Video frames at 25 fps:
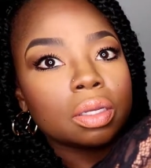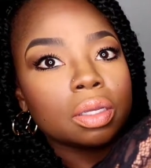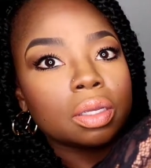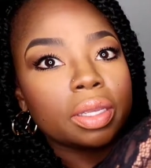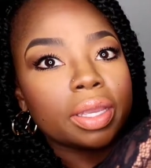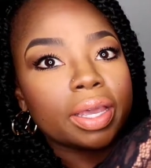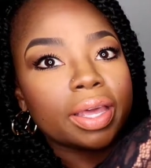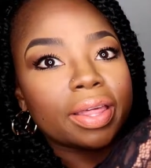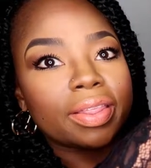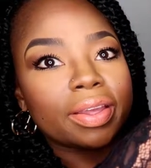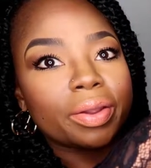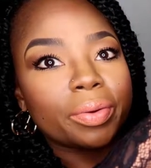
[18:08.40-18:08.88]

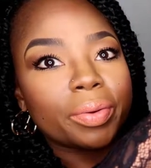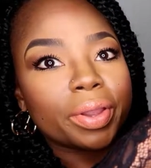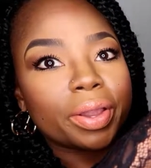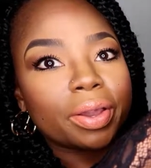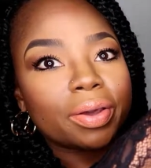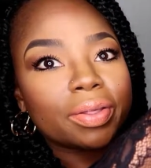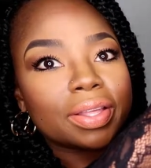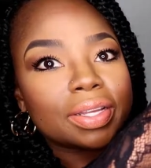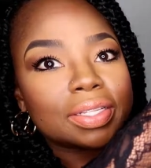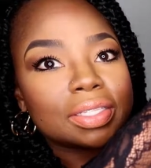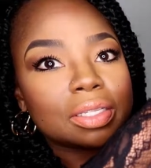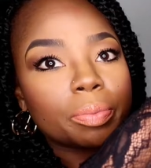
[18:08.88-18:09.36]
yeah, there we
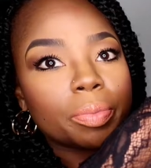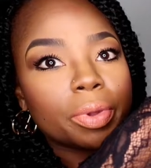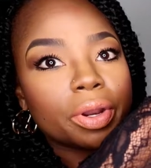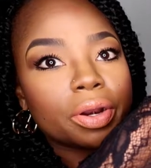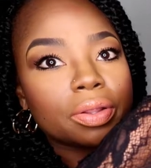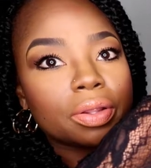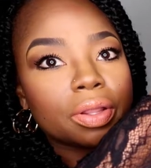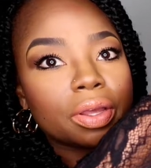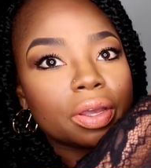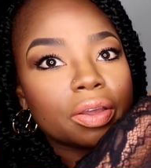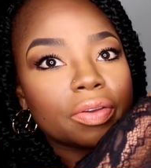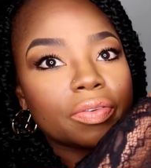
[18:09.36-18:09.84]
go. That's a
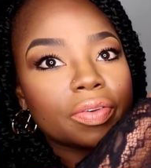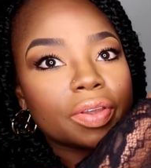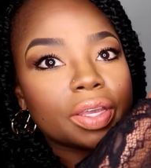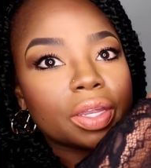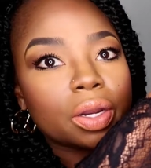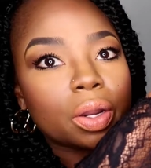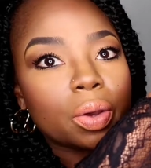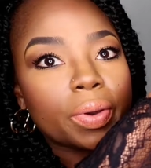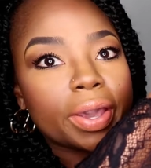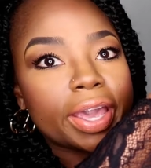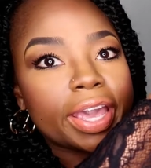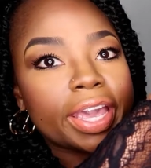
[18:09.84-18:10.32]
better look of
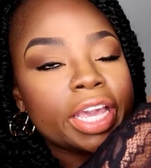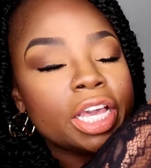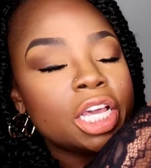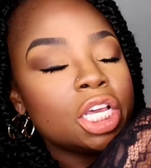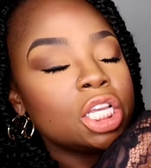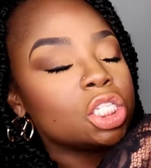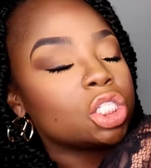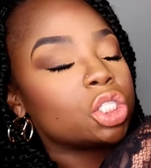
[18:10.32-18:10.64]
it. Okay,